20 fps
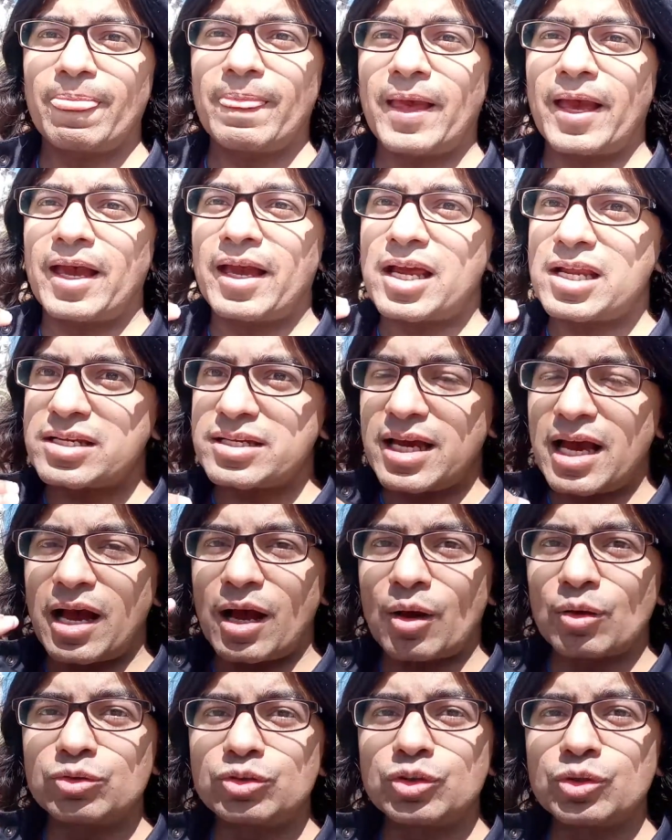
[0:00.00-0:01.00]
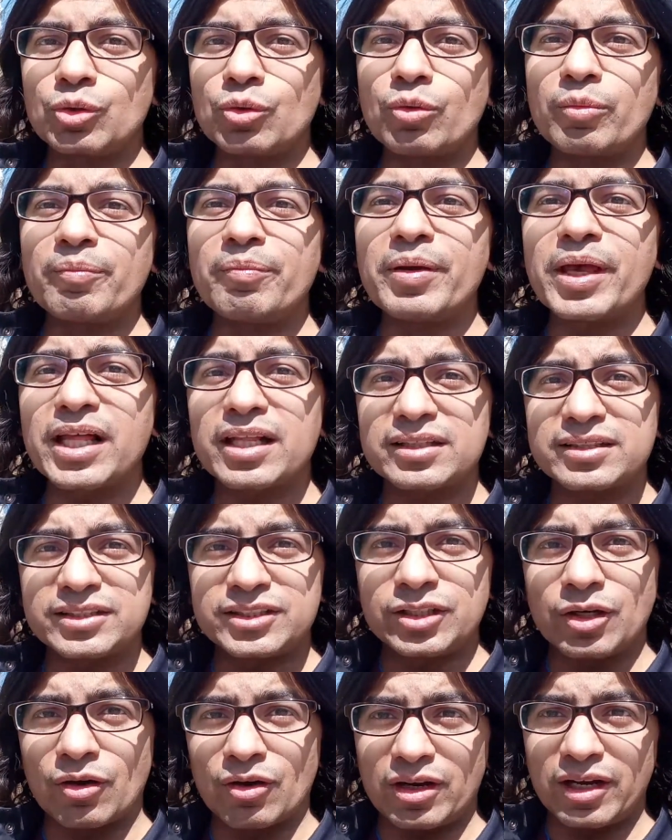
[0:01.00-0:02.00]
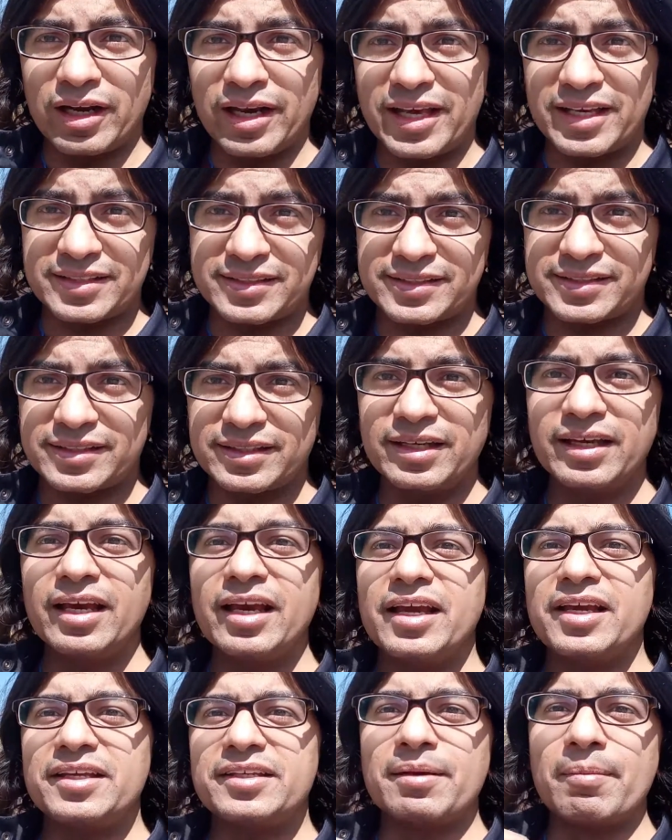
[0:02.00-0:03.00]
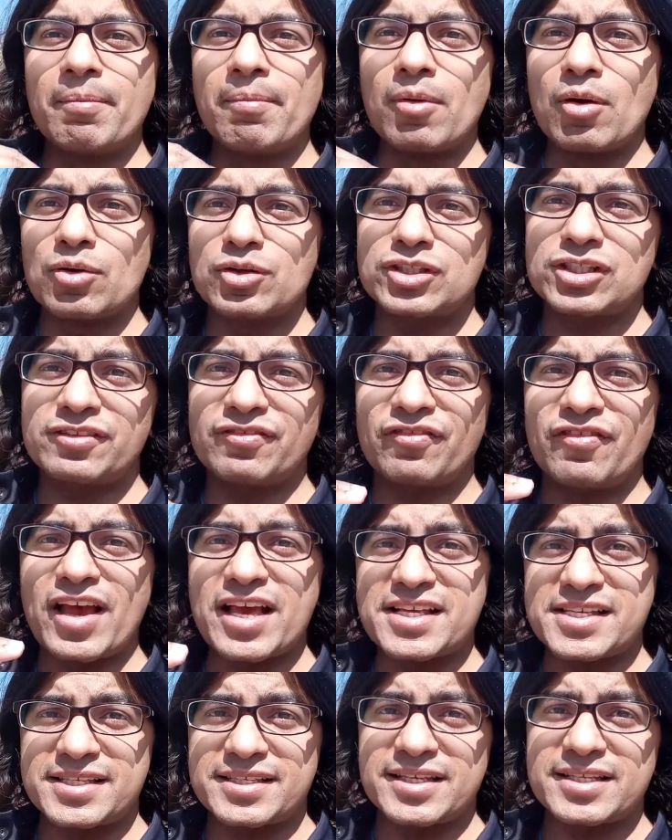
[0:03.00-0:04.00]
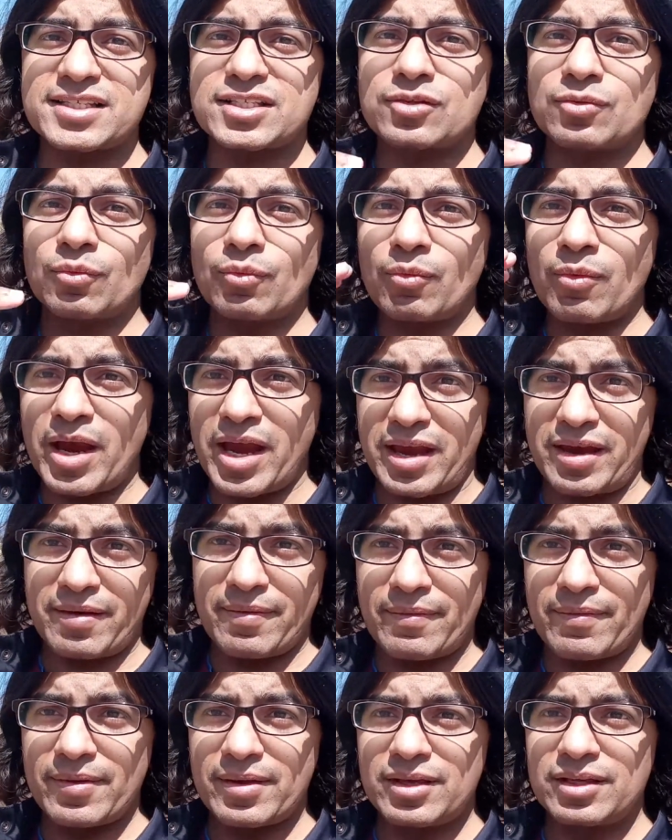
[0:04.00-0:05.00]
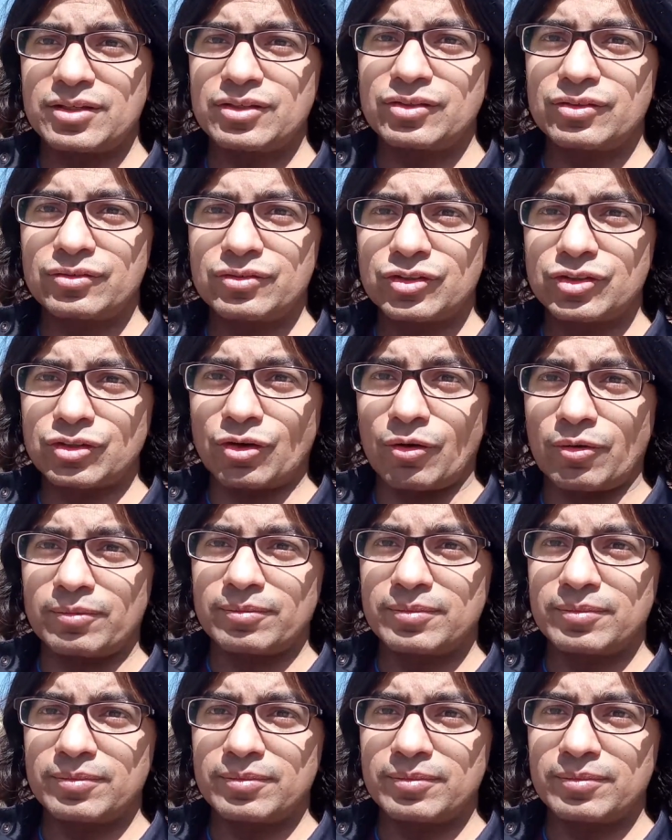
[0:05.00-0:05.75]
and how to build your list in the most fastest way. So